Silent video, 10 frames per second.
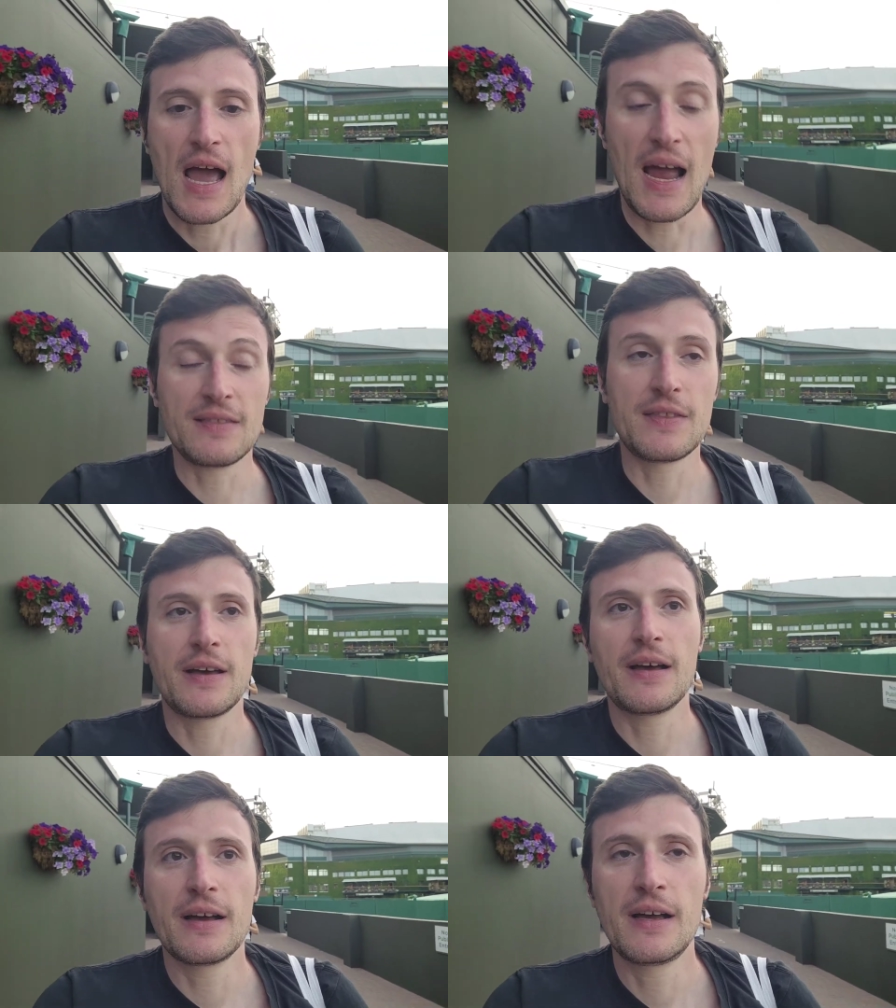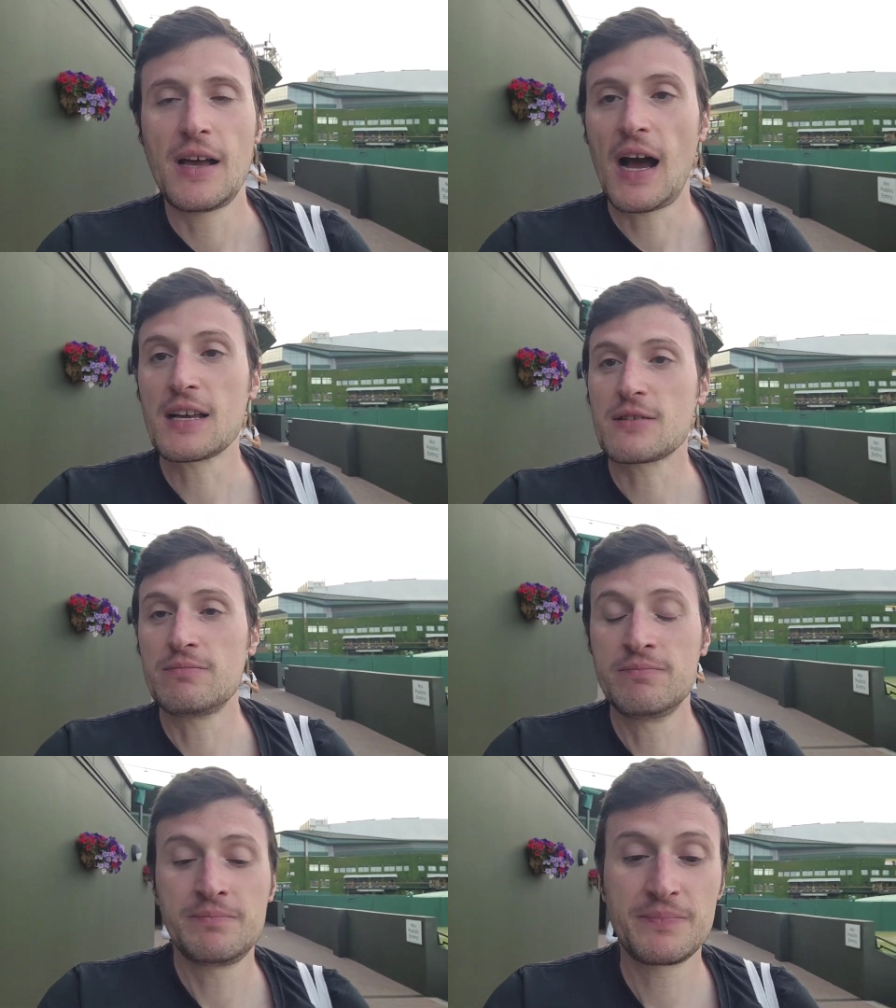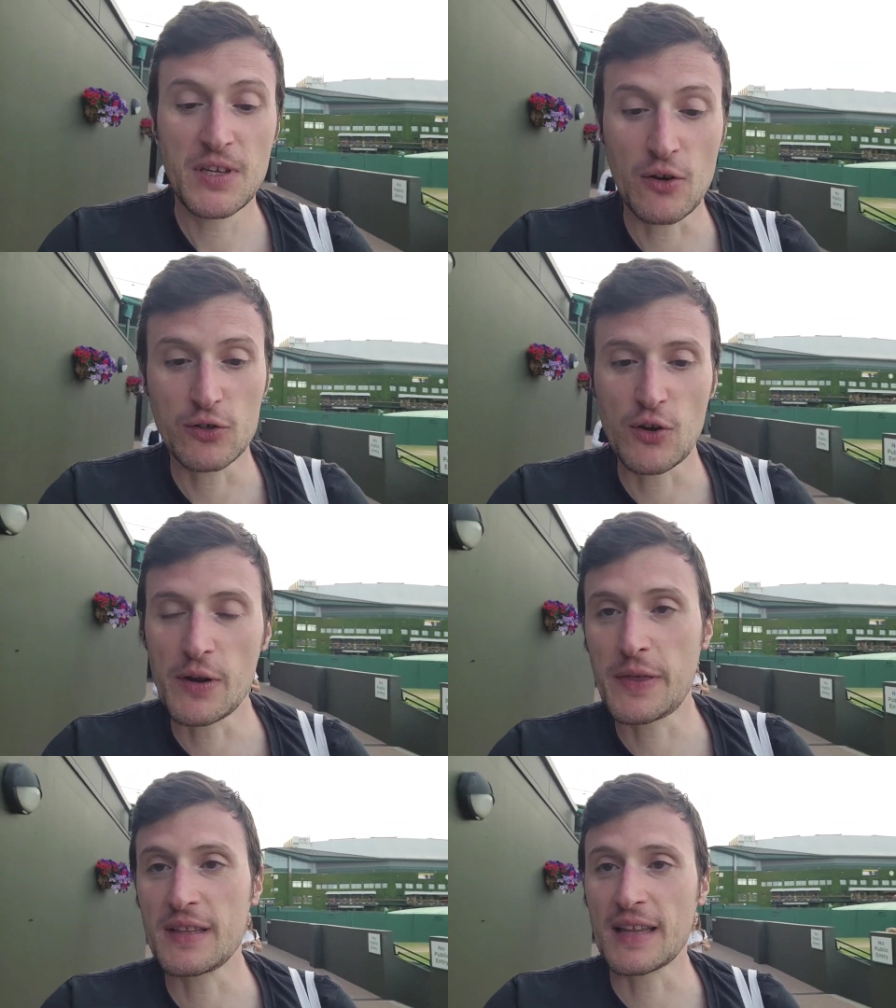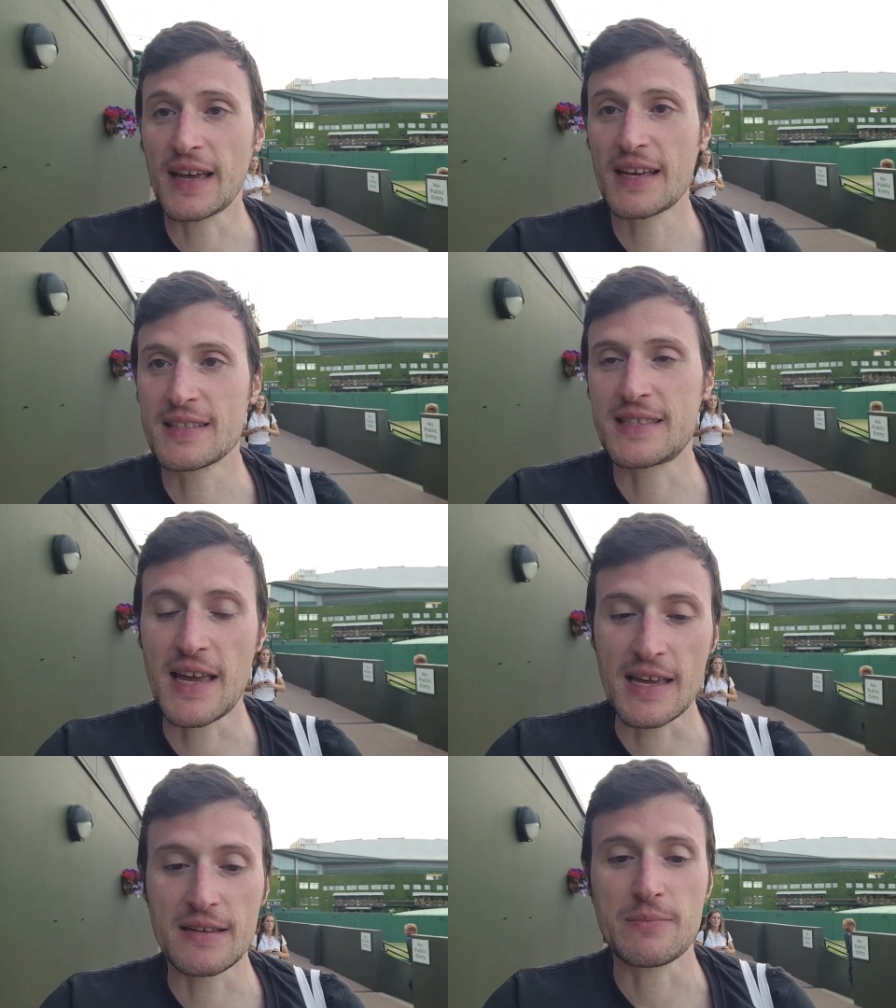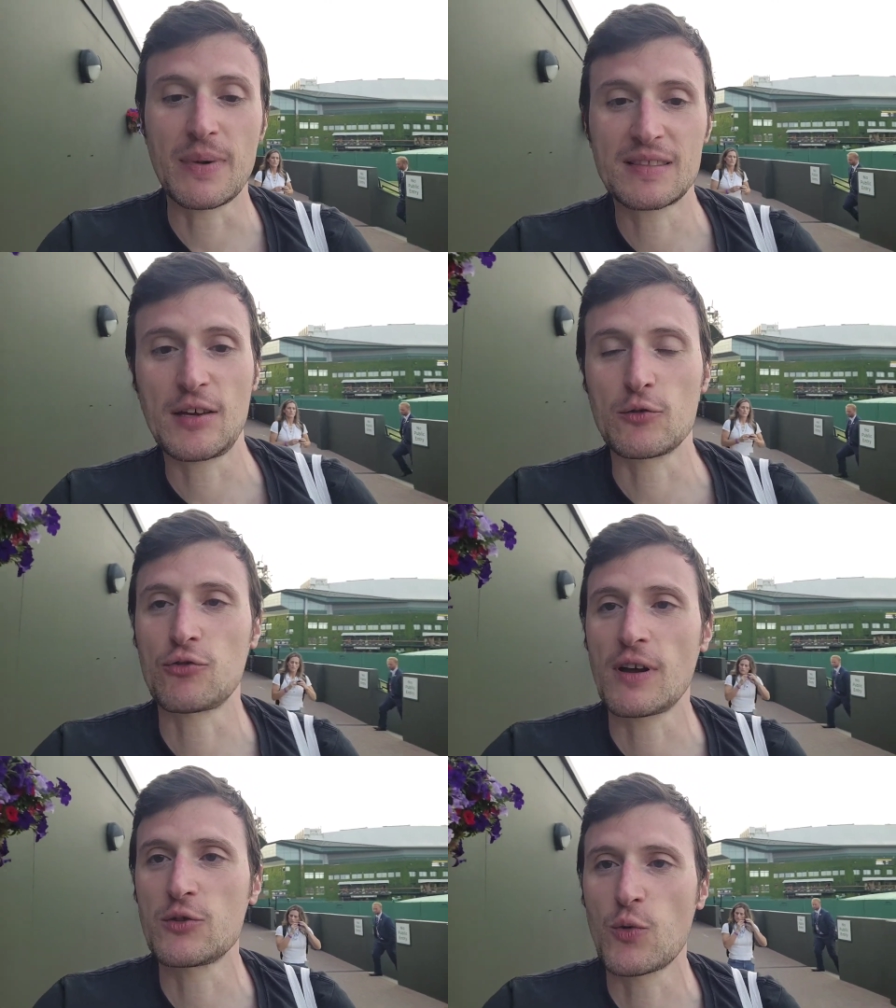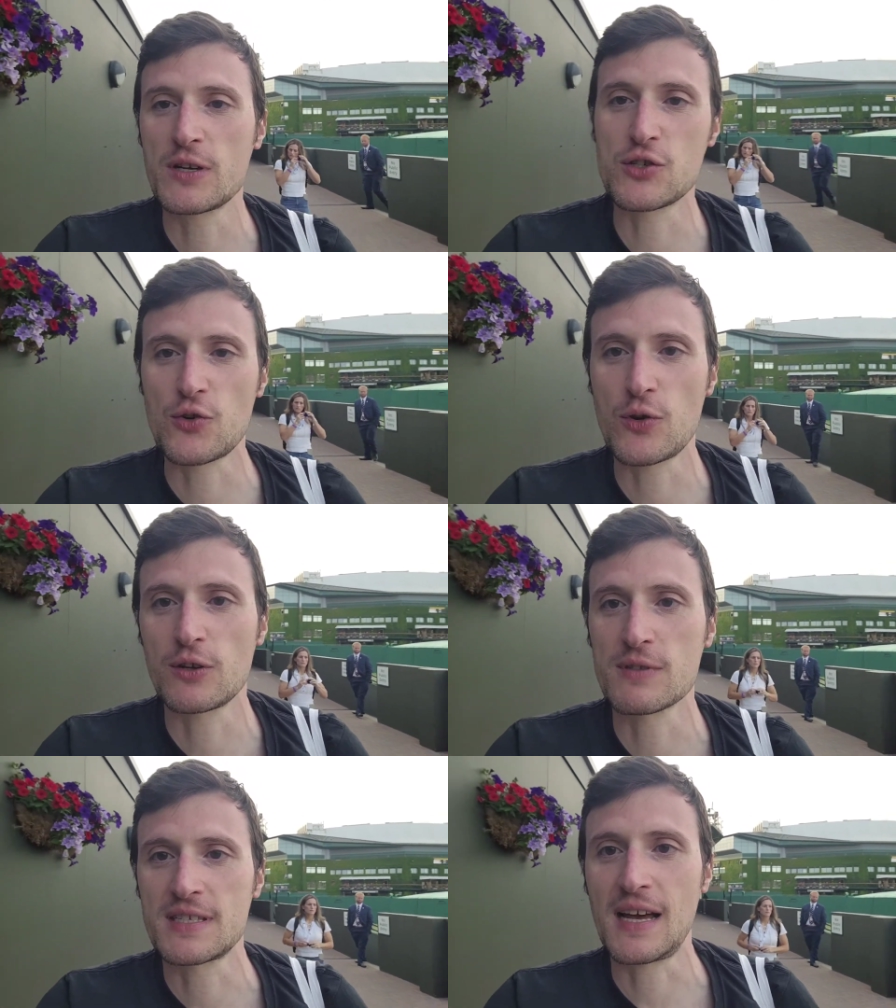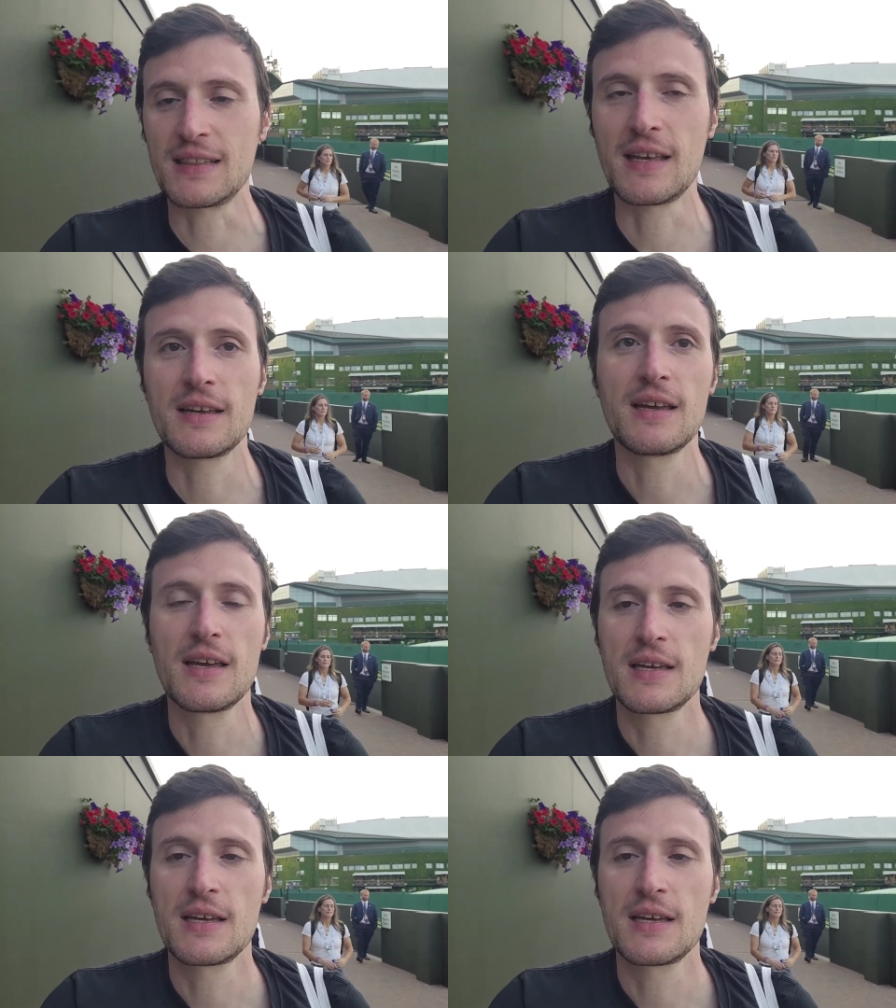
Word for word: and uh, I, you know, the only thing that I can say, Matteo, try to enjoy on Sunday.